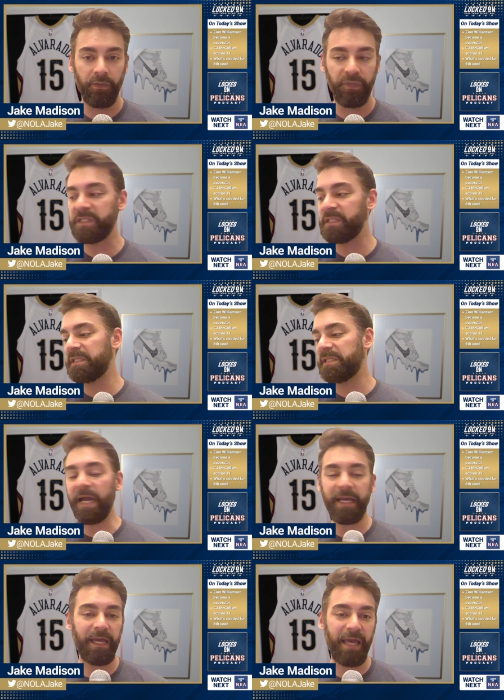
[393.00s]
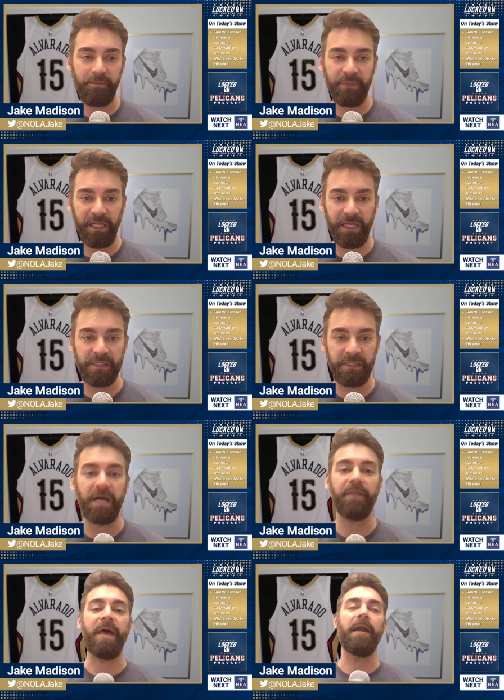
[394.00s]
This is the second game that he's
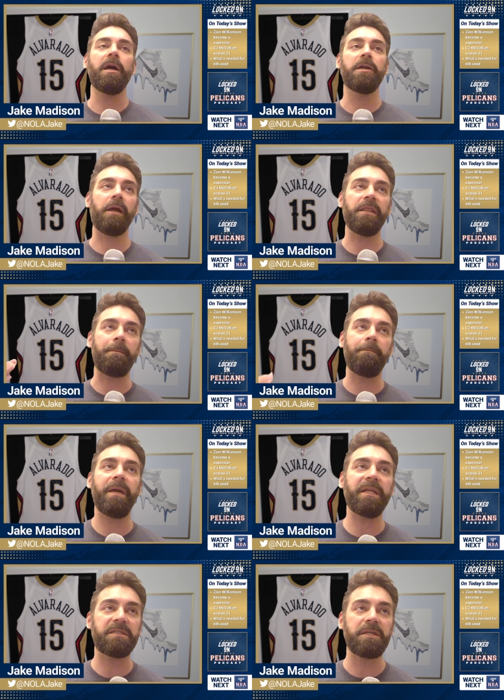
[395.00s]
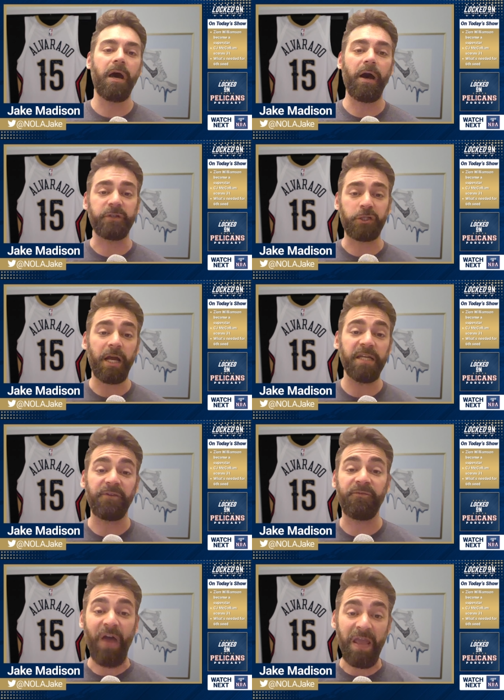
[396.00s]
done that. You're in the midst of trying to
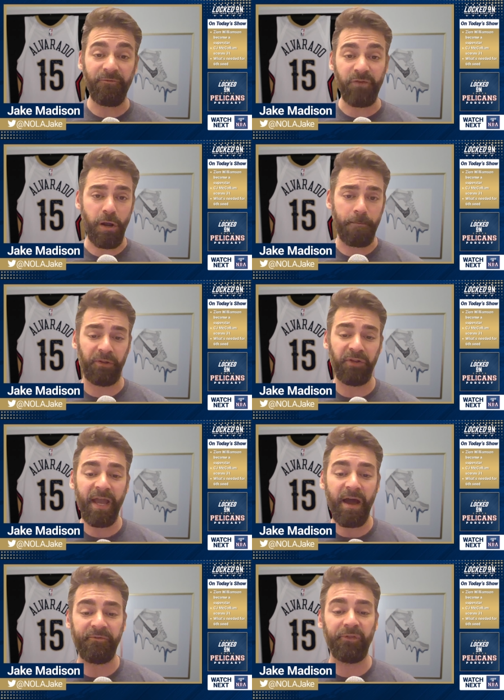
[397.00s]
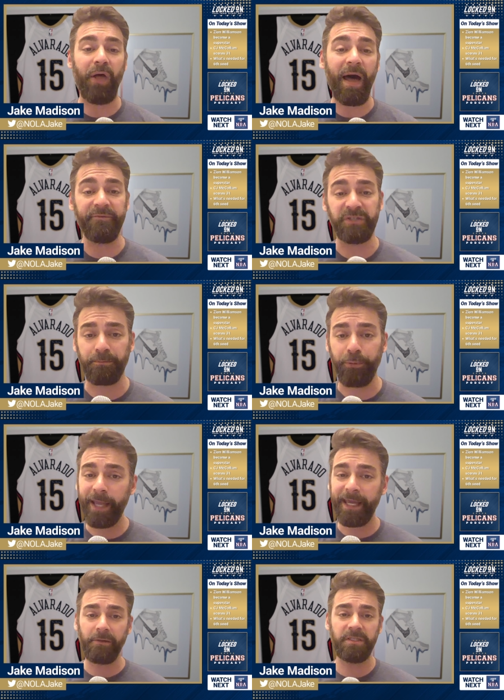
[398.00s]
fight for your playoff lives, to
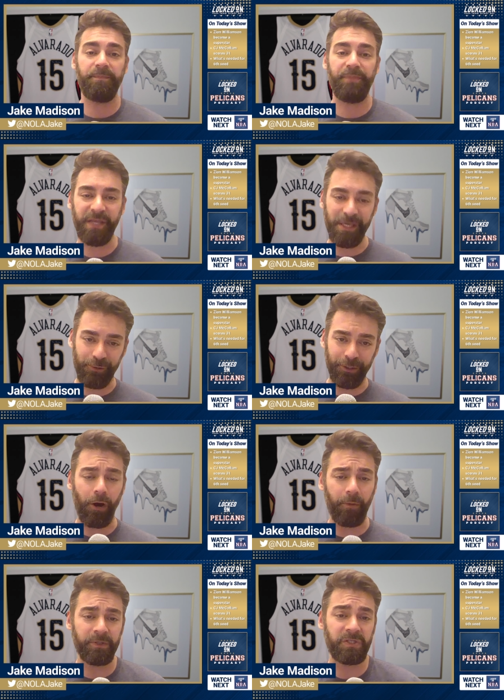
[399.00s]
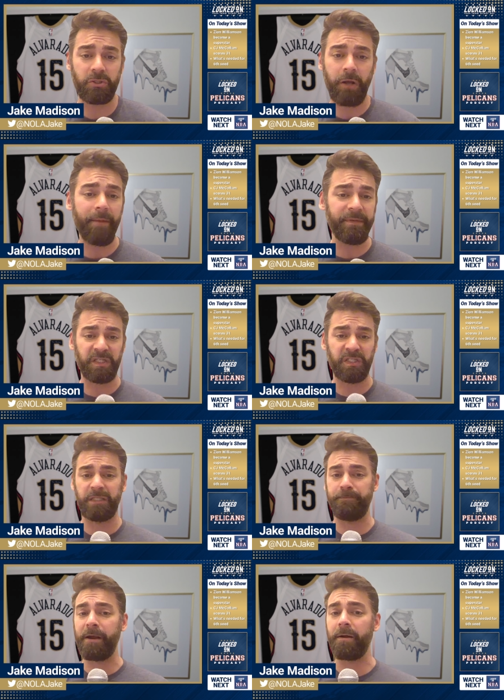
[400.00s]
break out something that you could almost describe as
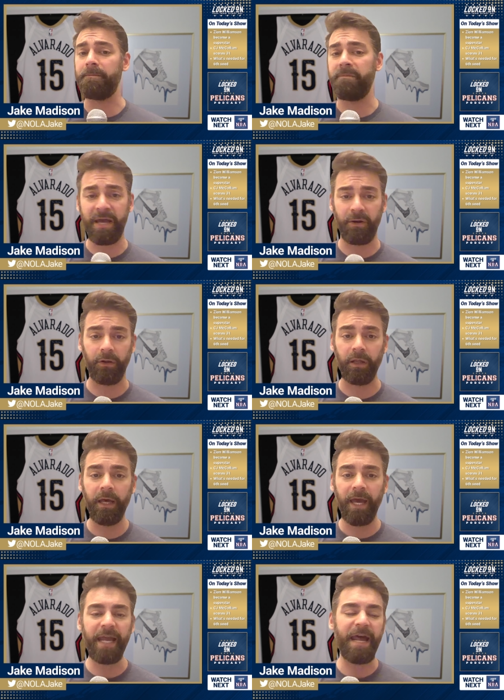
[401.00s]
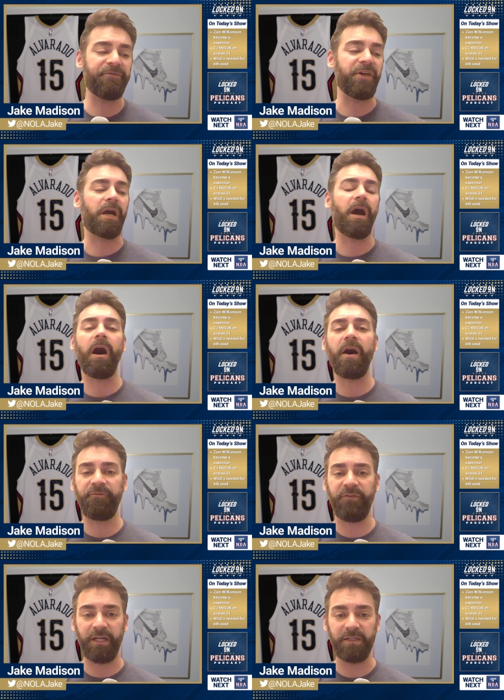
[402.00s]
experimental and have the
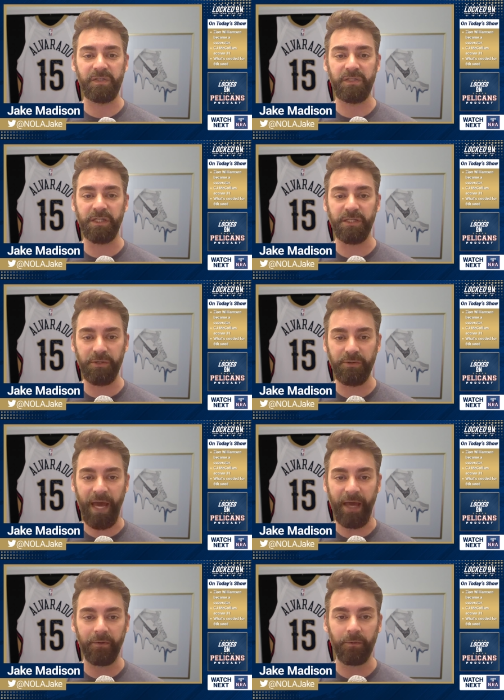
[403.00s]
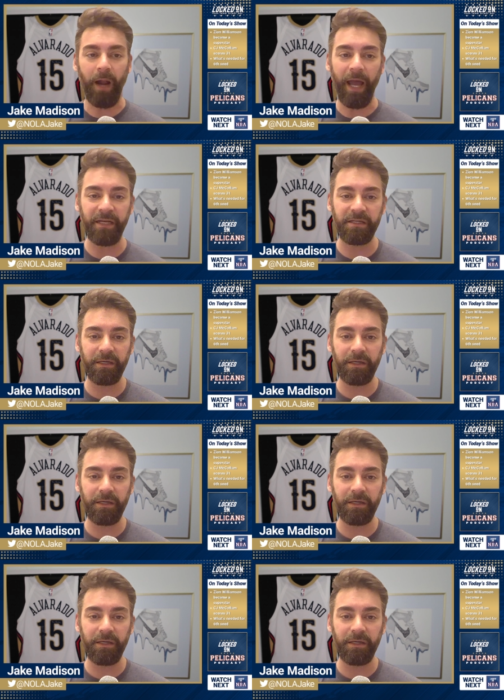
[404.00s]
confidence to do that, right?